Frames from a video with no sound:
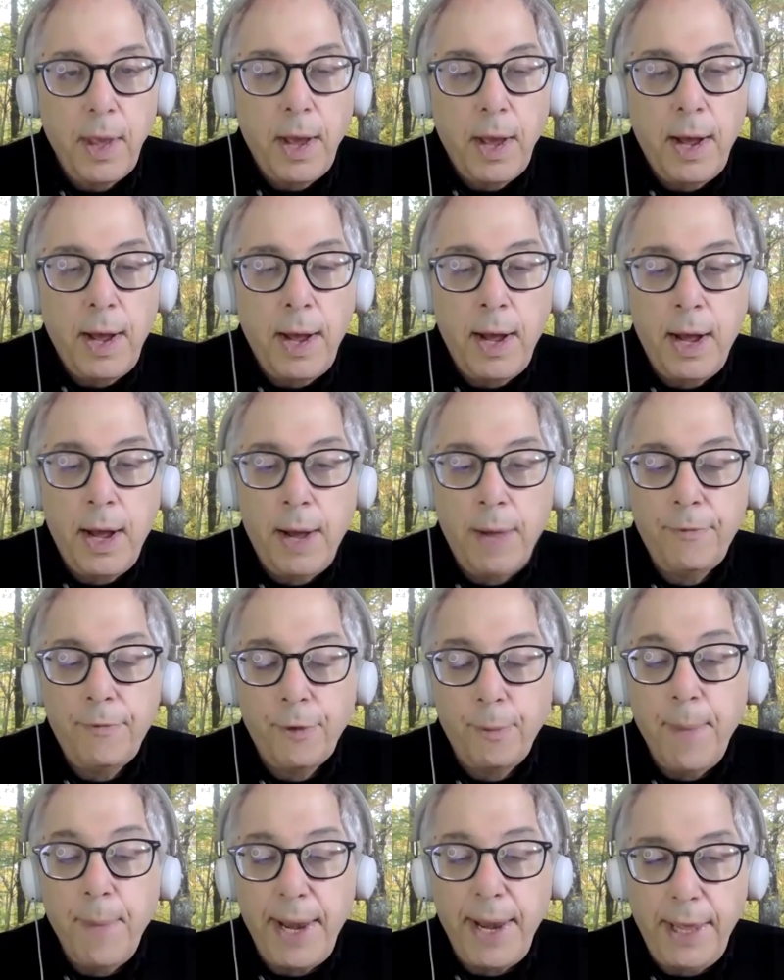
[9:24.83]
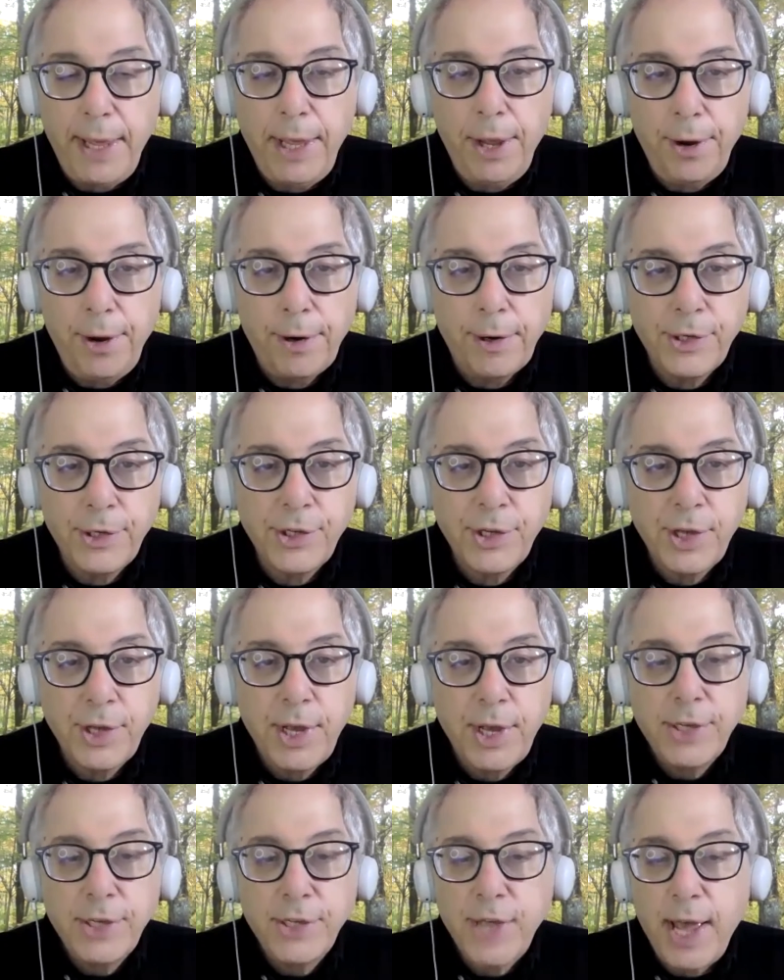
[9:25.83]
uh, for many years,
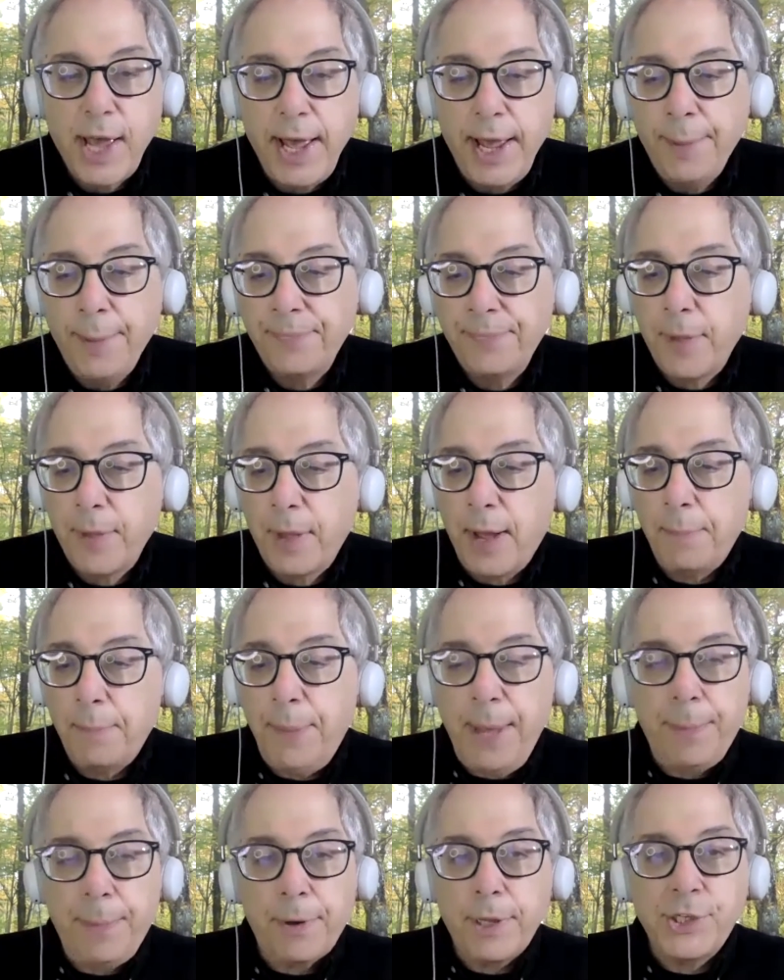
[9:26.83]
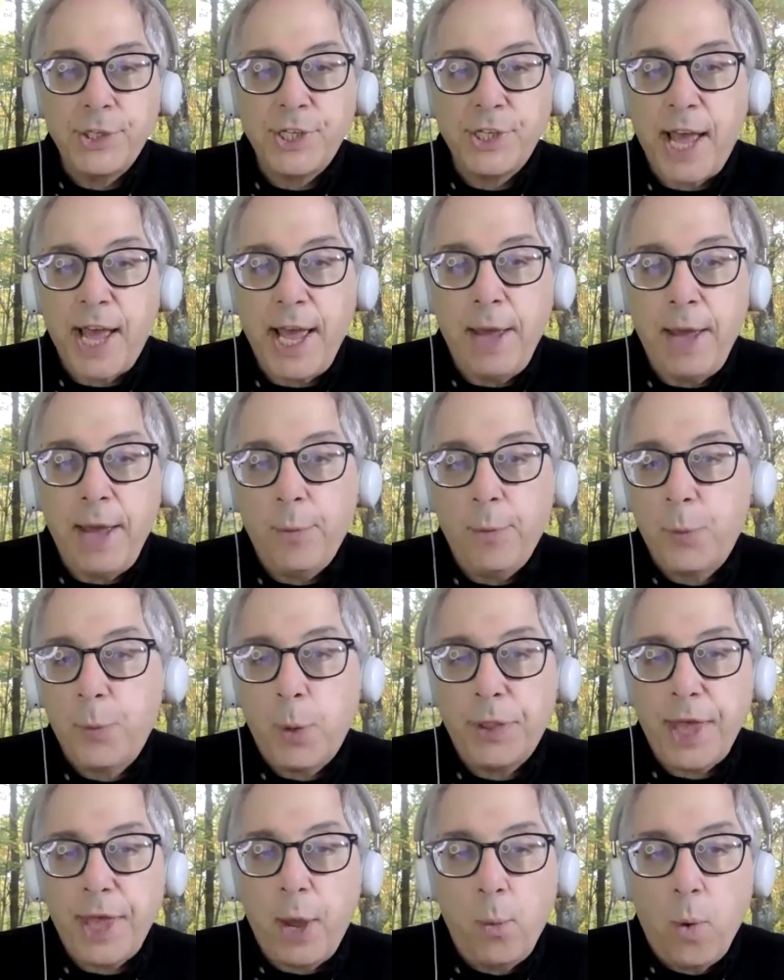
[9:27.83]
saying people can say
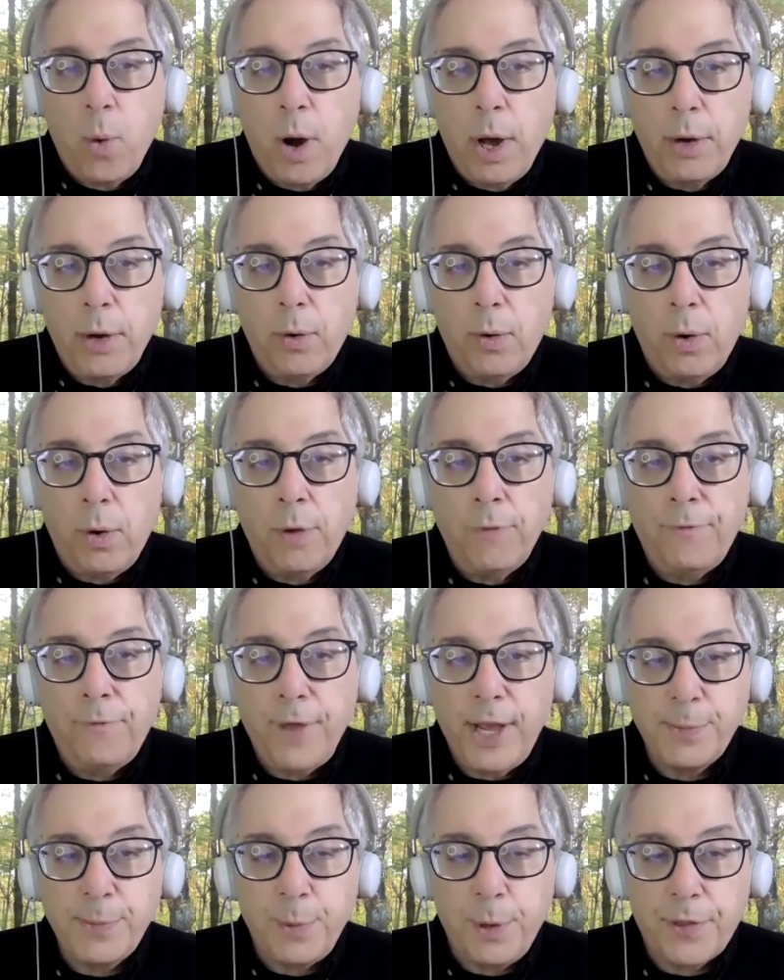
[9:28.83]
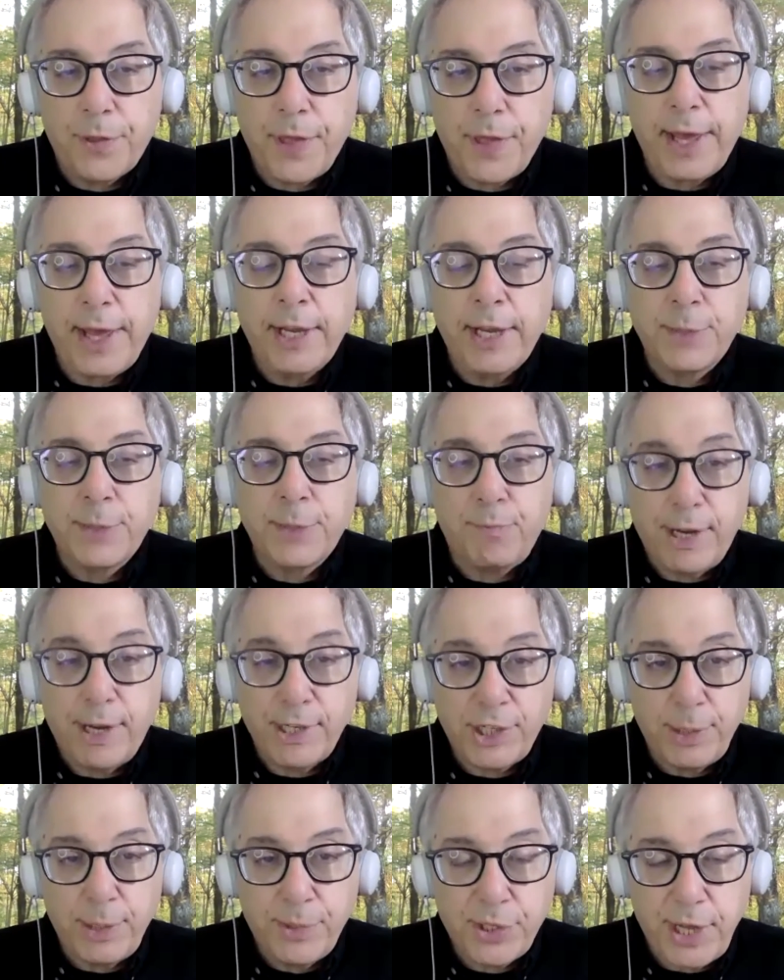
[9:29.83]
what they want on Facebook. They can
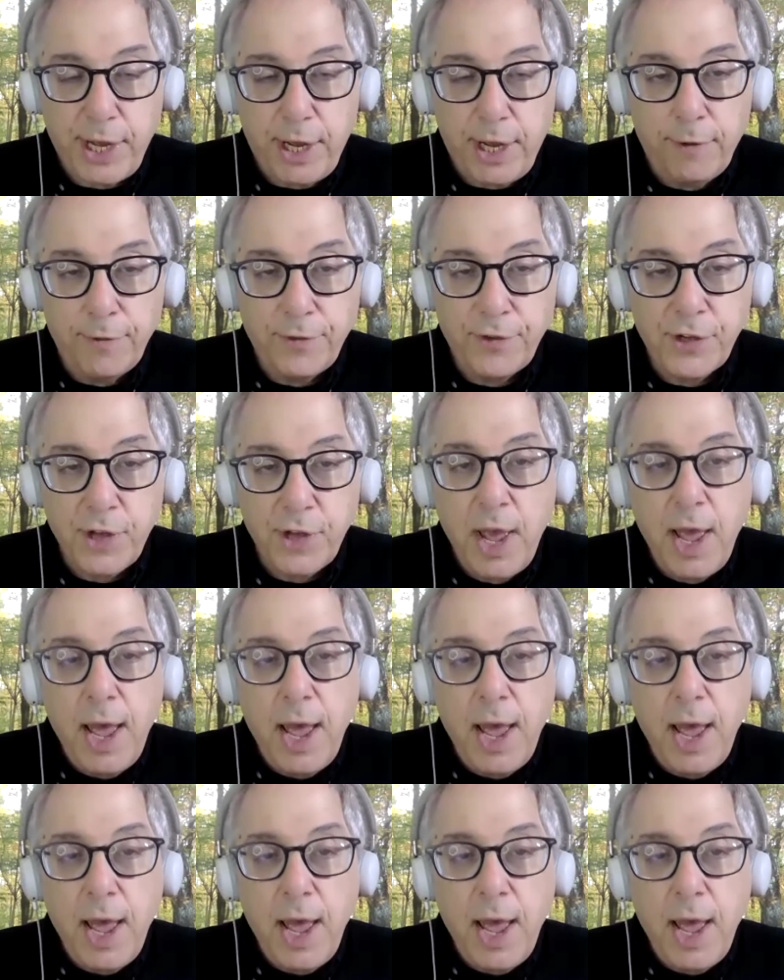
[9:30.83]
express themselves.